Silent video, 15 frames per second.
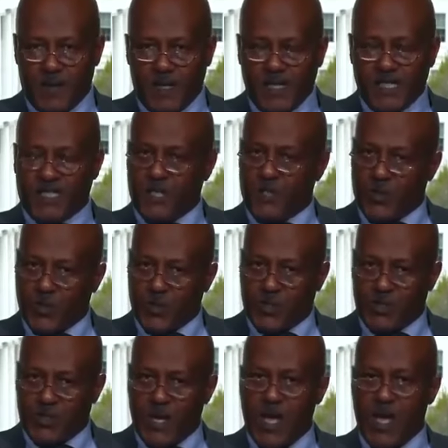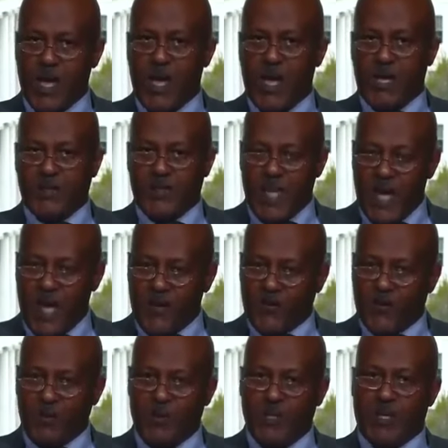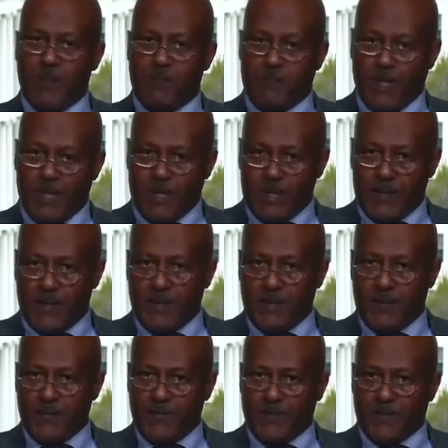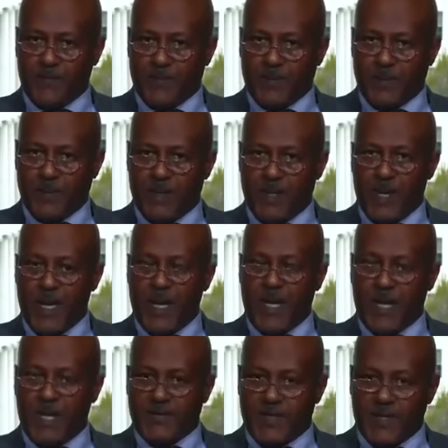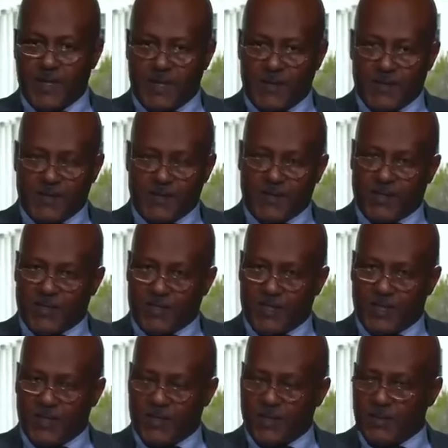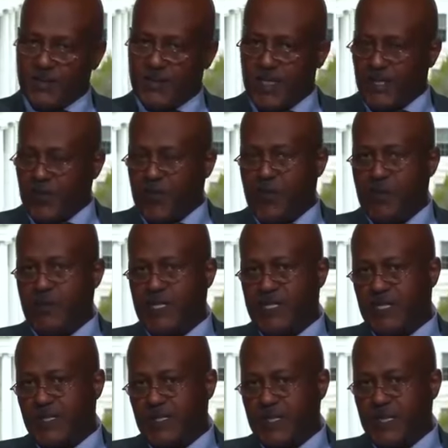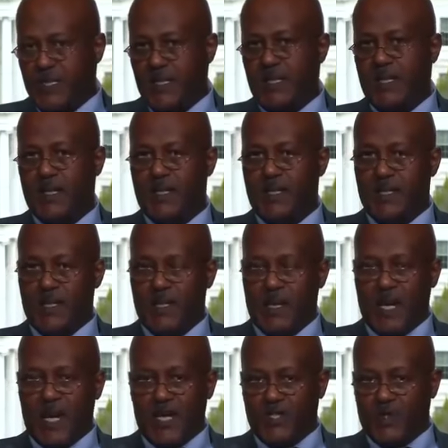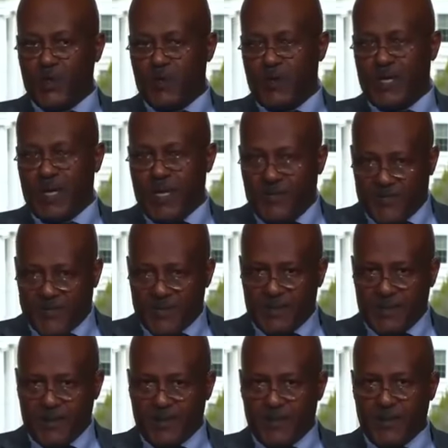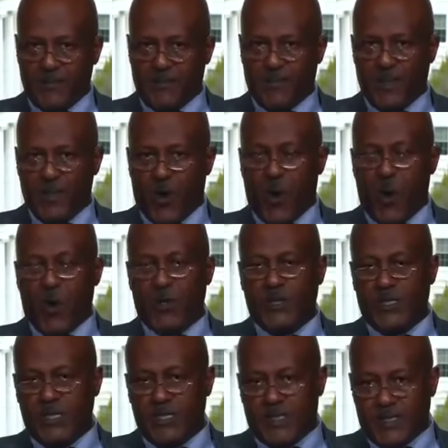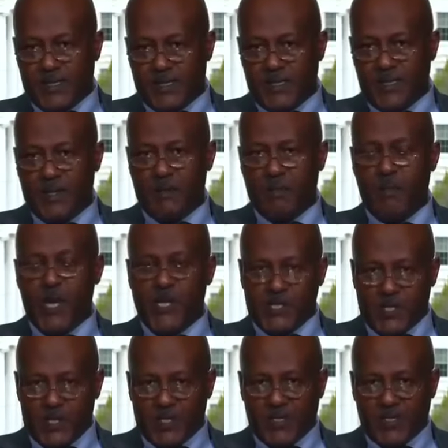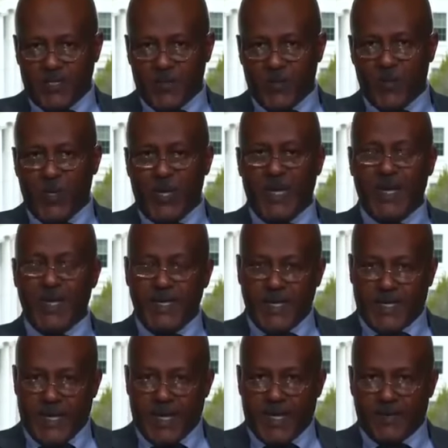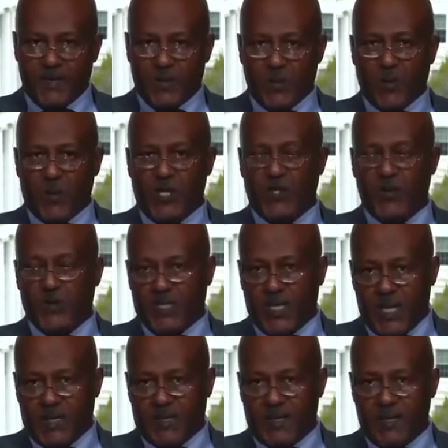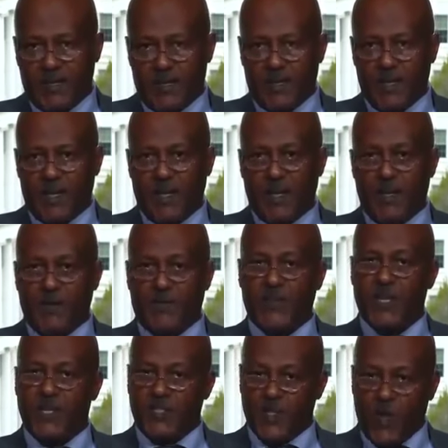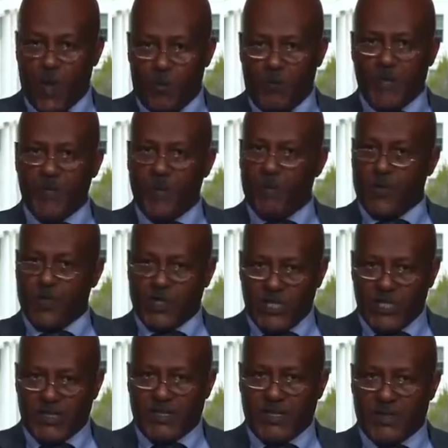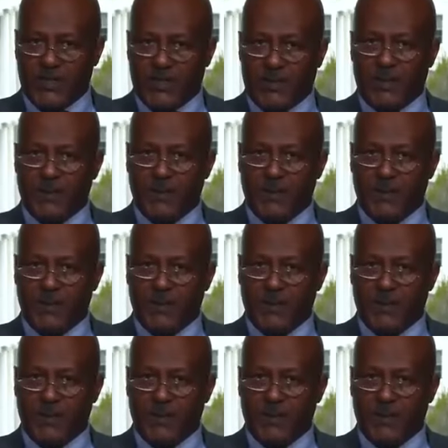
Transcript: instituted, they have to be repealed, and the state of emergency has to be lifted. All these measures will indicate what you said, but if there is hope and opportunity.